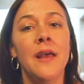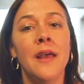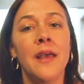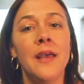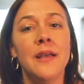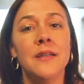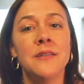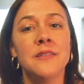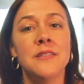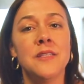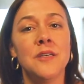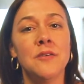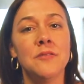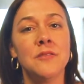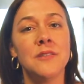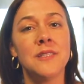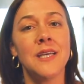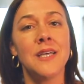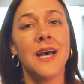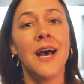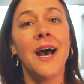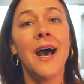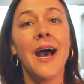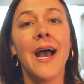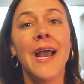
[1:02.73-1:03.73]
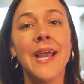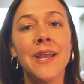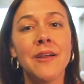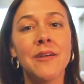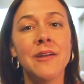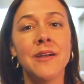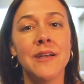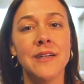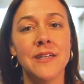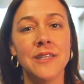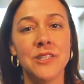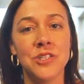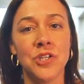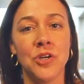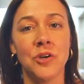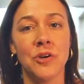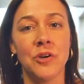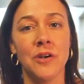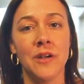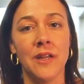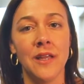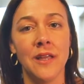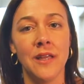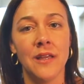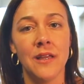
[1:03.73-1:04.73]
And so to hire an
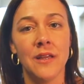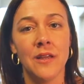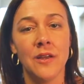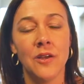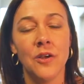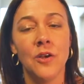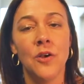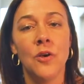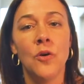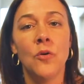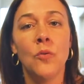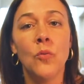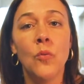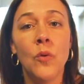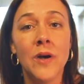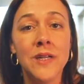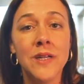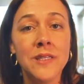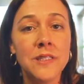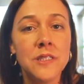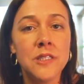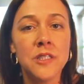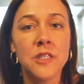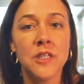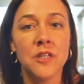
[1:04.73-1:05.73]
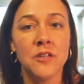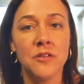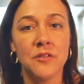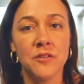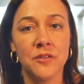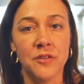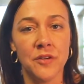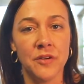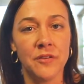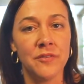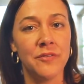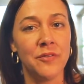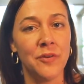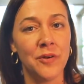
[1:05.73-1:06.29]
attorney, what do you look